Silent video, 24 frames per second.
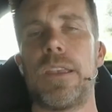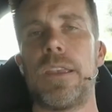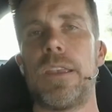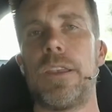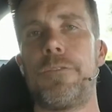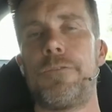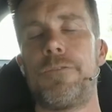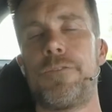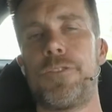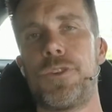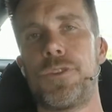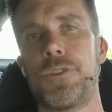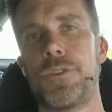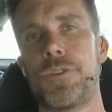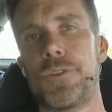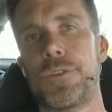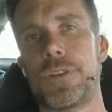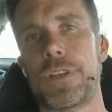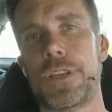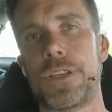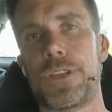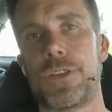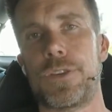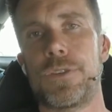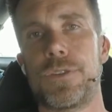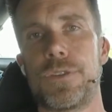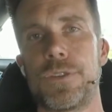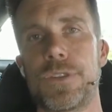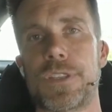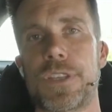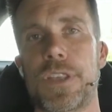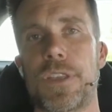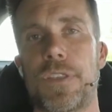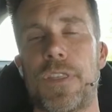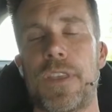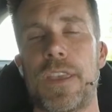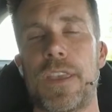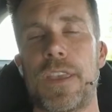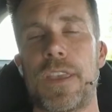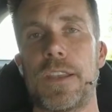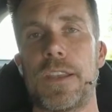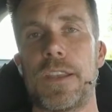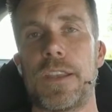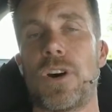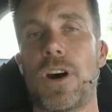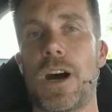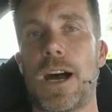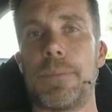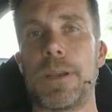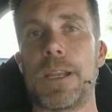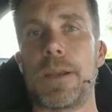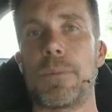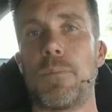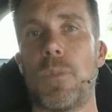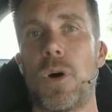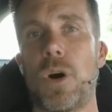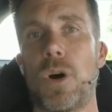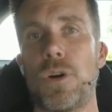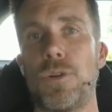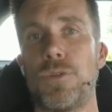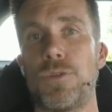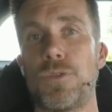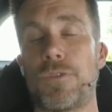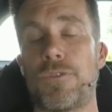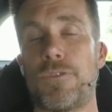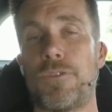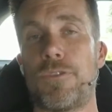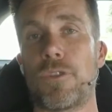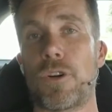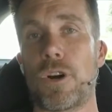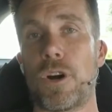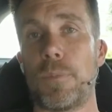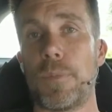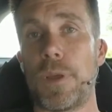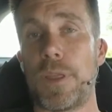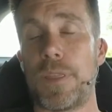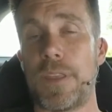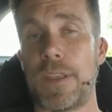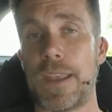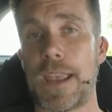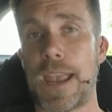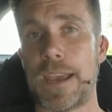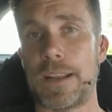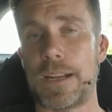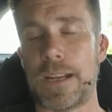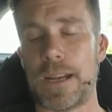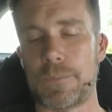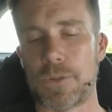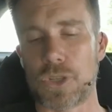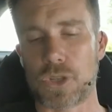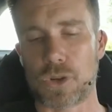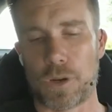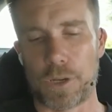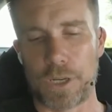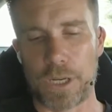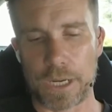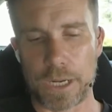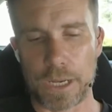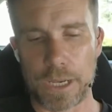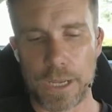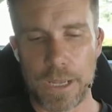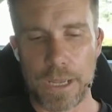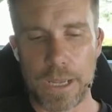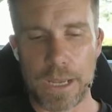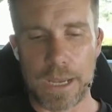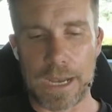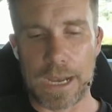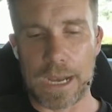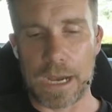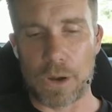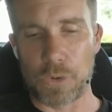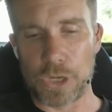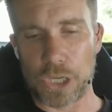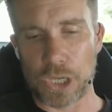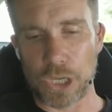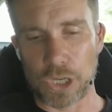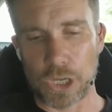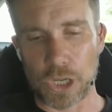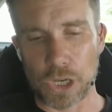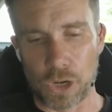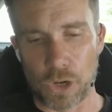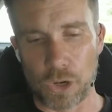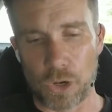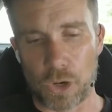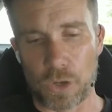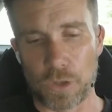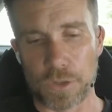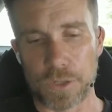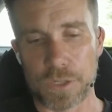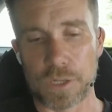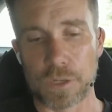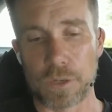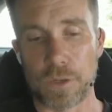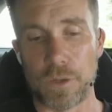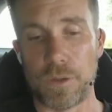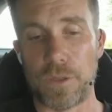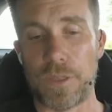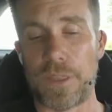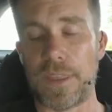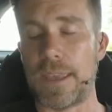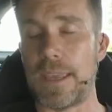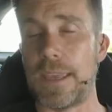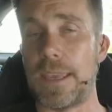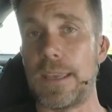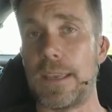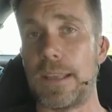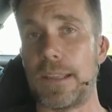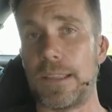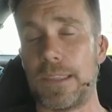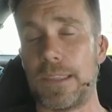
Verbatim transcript: if you used the timing mode from the Adaptronic, uh, we could go onto the